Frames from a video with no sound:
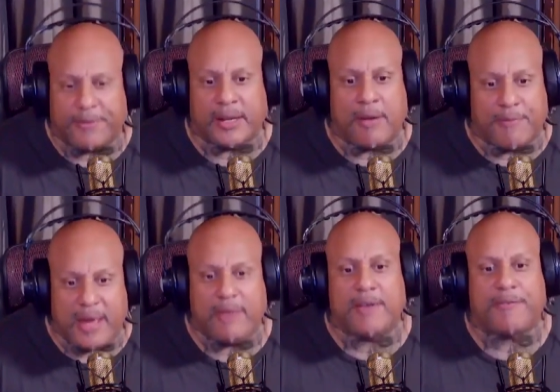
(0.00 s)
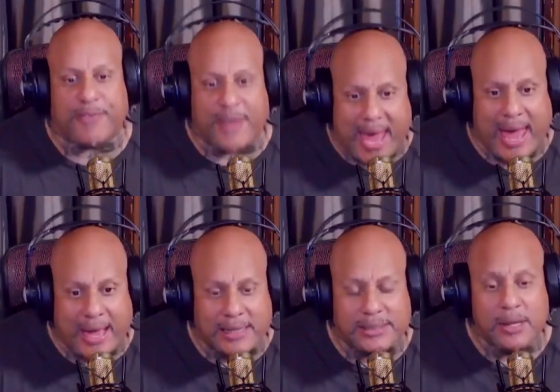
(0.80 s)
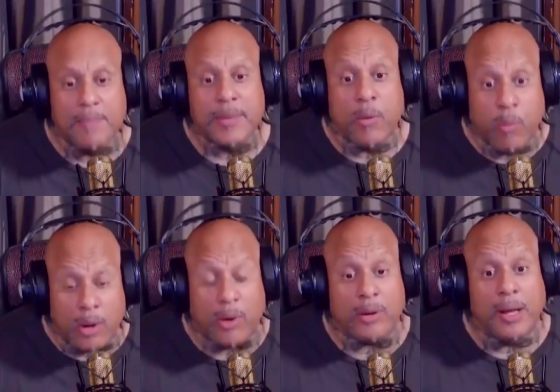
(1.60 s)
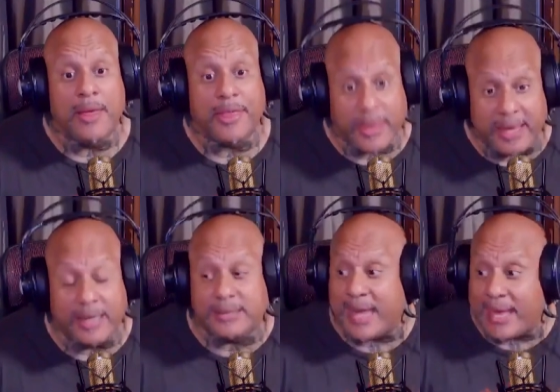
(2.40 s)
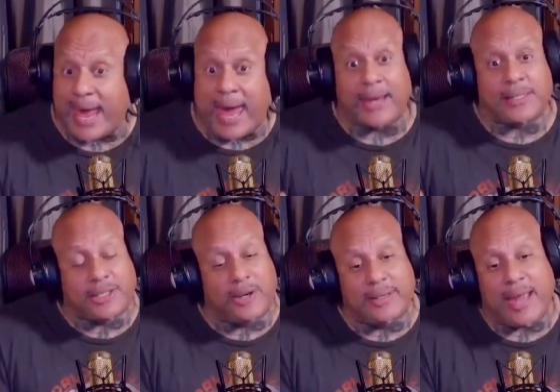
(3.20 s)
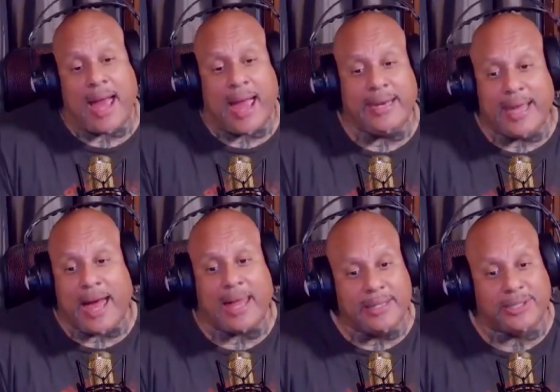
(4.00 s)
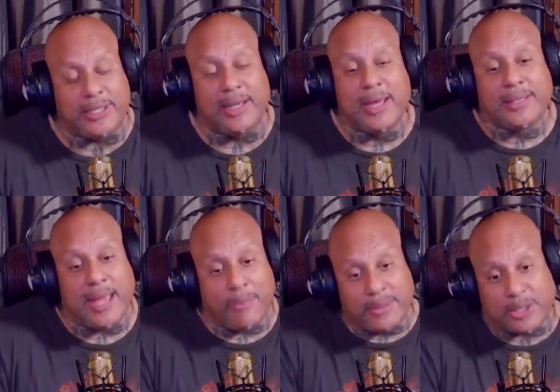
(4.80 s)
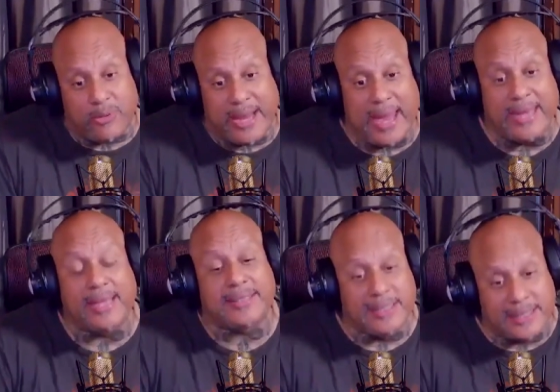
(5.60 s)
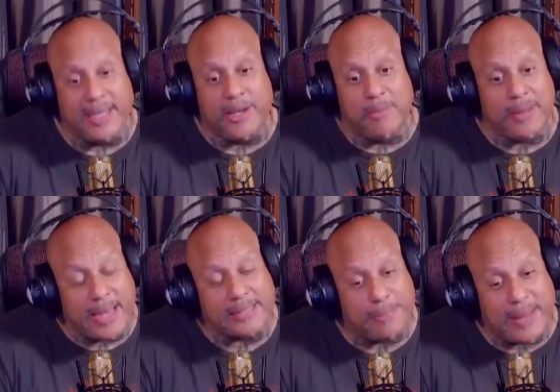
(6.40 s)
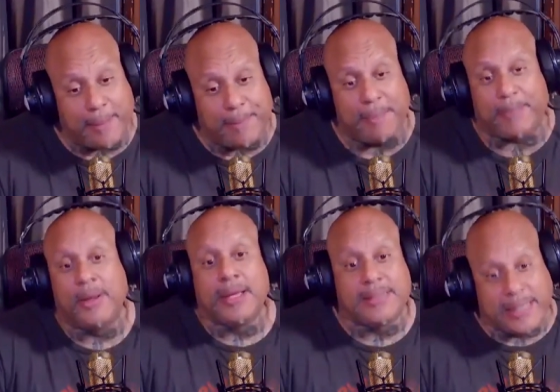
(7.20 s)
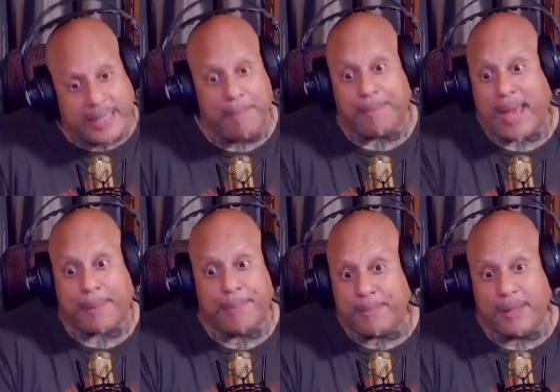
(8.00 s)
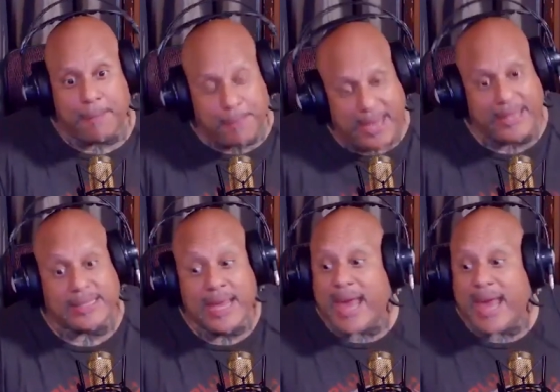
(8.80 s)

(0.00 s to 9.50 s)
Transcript: Confederate flags were things that had a certain ideology that was created to dehumanize black people, to keep black people in place.